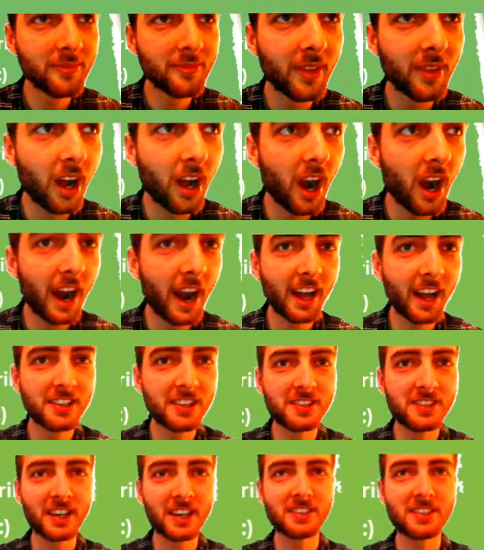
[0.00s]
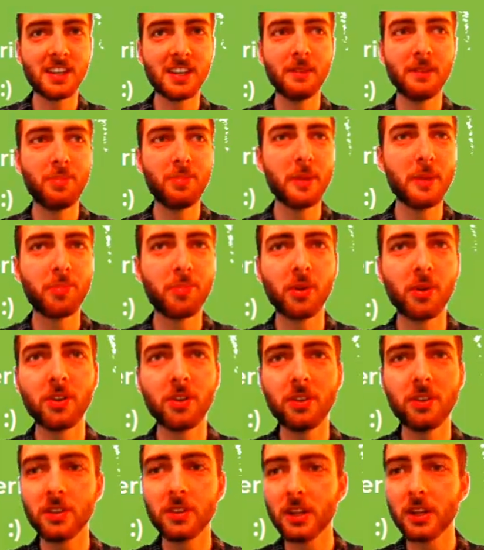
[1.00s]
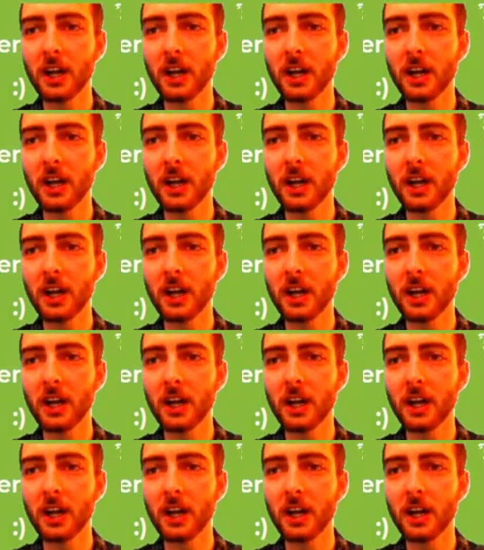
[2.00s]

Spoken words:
All right, I got 16 people.